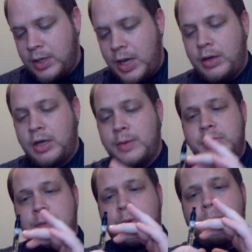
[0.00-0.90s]
How it
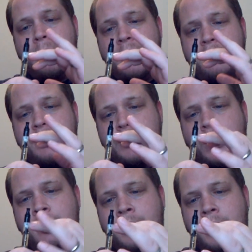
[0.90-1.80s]
comes up above this
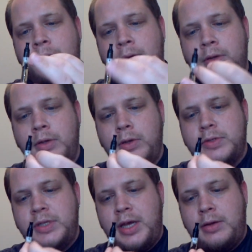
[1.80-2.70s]
white part,
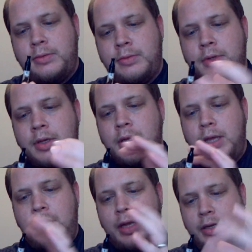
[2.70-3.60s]
goes down,
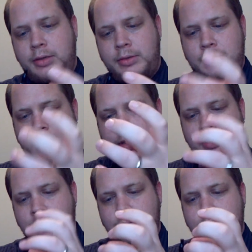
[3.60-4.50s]
and it
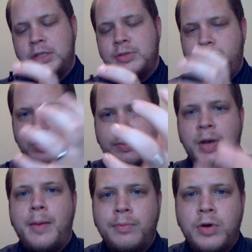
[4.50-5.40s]
doesn't really
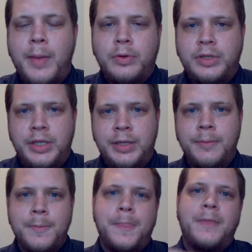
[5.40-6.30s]
properly
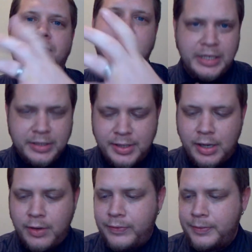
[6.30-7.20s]
feed
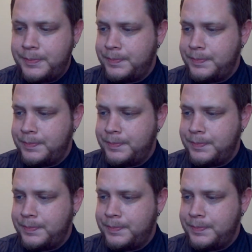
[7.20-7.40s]
itself.